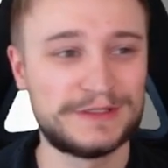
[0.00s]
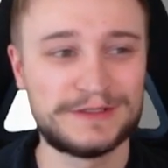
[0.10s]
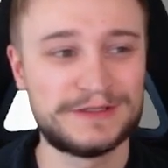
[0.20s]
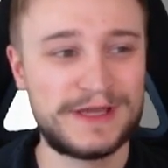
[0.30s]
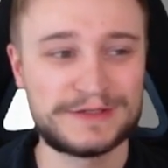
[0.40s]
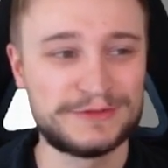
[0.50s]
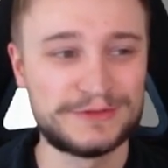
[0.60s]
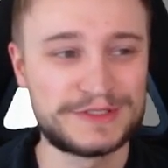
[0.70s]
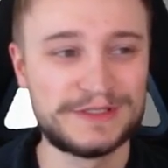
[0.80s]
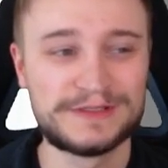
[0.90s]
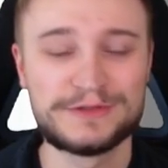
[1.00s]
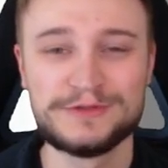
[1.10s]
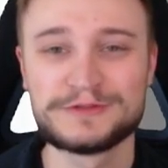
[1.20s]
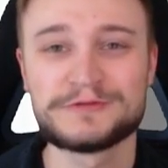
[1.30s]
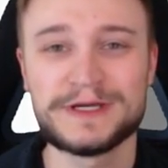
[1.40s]
you still
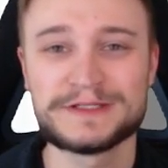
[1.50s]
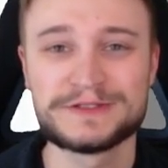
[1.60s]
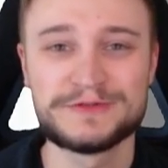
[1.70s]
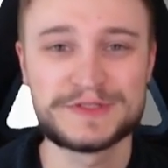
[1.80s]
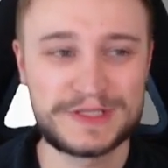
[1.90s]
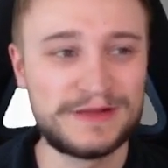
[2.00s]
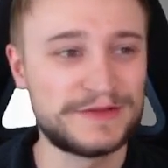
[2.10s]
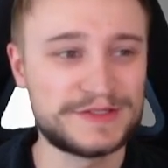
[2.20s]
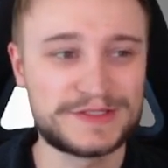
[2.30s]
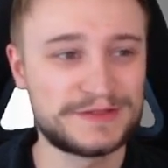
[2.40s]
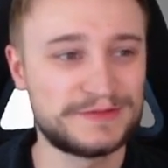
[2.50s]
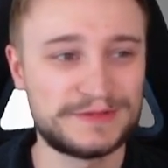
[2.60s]
could try to sell this.